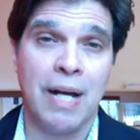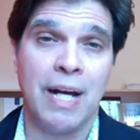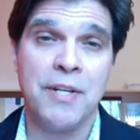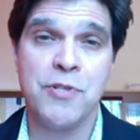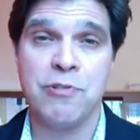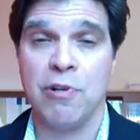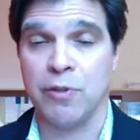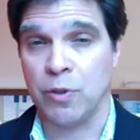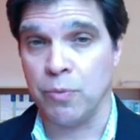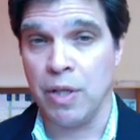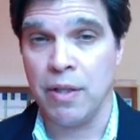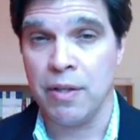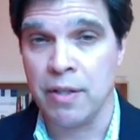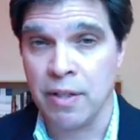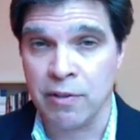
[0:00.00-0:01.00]
I struggled
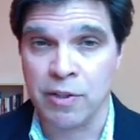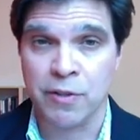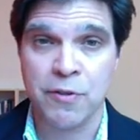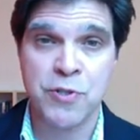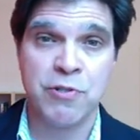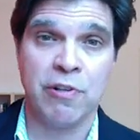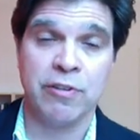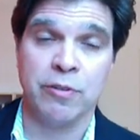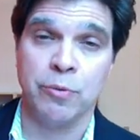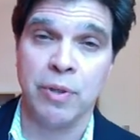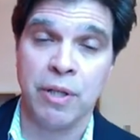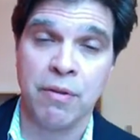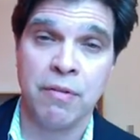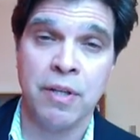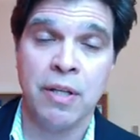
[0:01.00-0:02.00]
with and our learners struggled
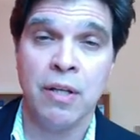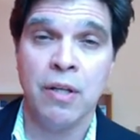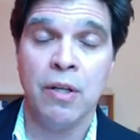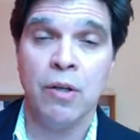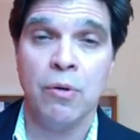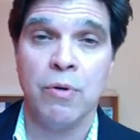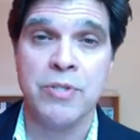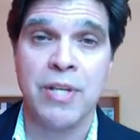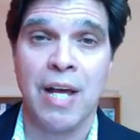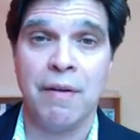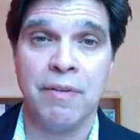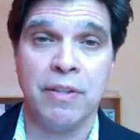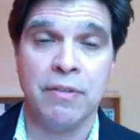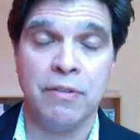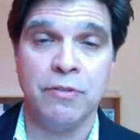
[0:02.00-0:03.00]
with was
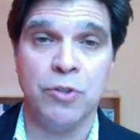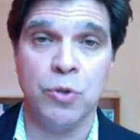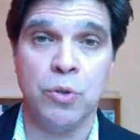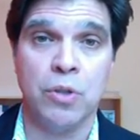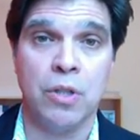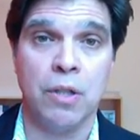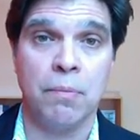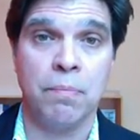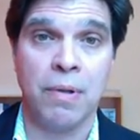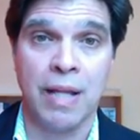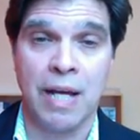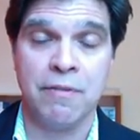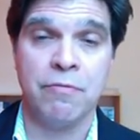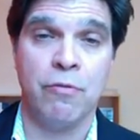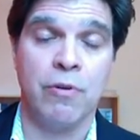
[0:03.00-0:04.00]
having the dual
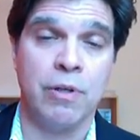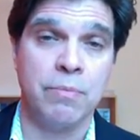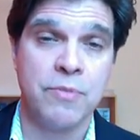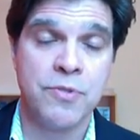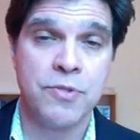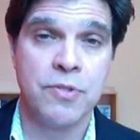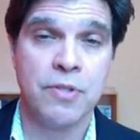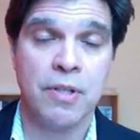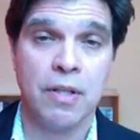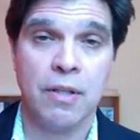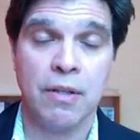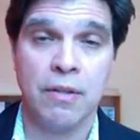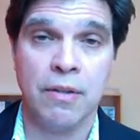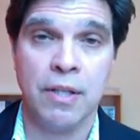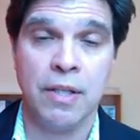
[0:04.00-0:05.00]
platforms.
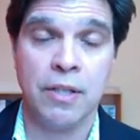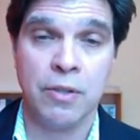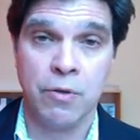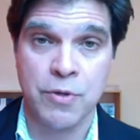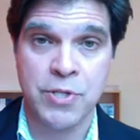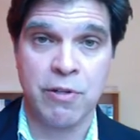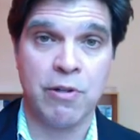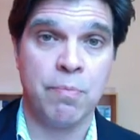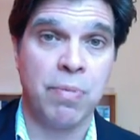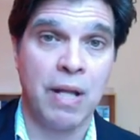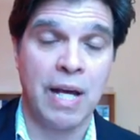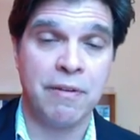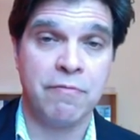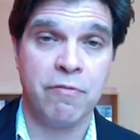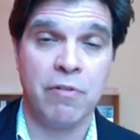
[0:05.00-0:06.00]
The Coursera
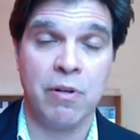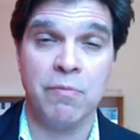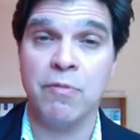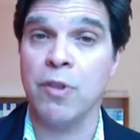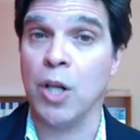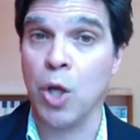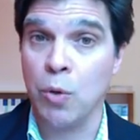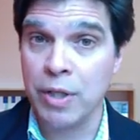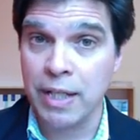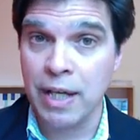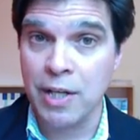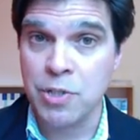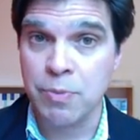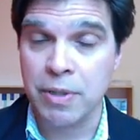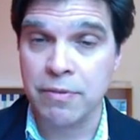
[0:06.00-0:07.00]
platform for the low
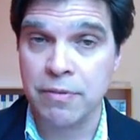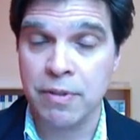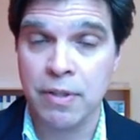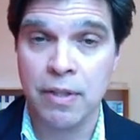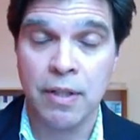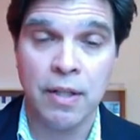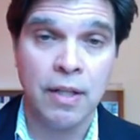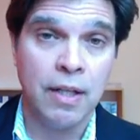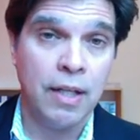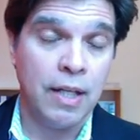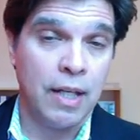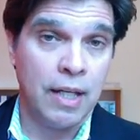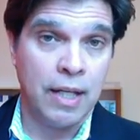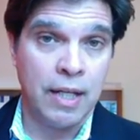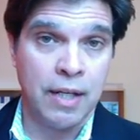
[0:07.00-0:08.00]
engagement
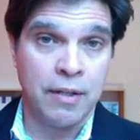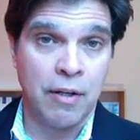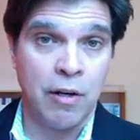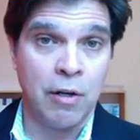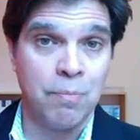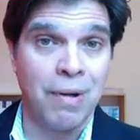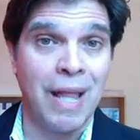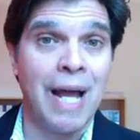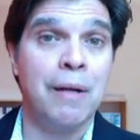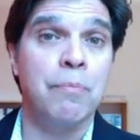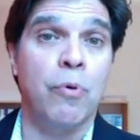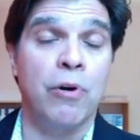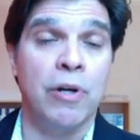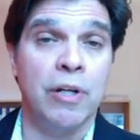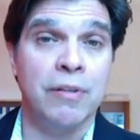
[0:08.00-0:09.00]
and our
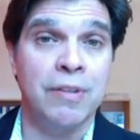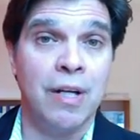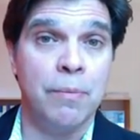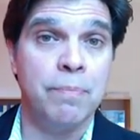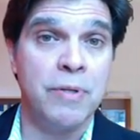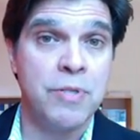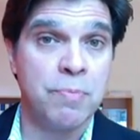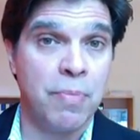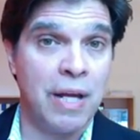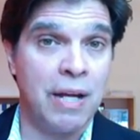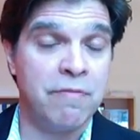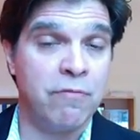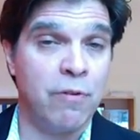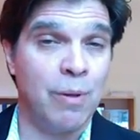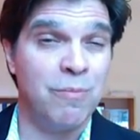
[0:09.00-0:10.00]
Blackboard, our Compass
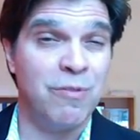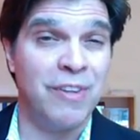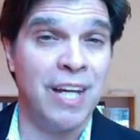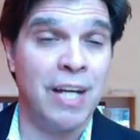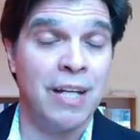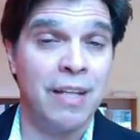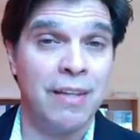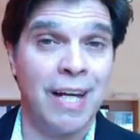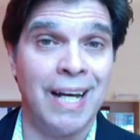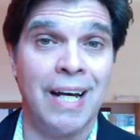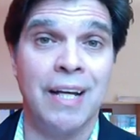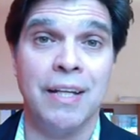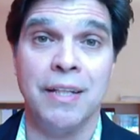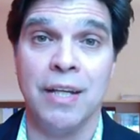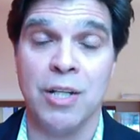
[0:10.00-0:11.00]
platform for the
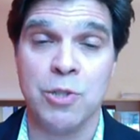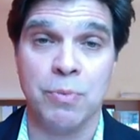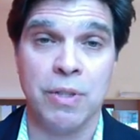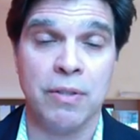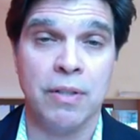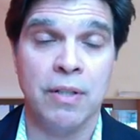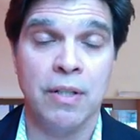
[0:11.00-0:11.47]
high engagement.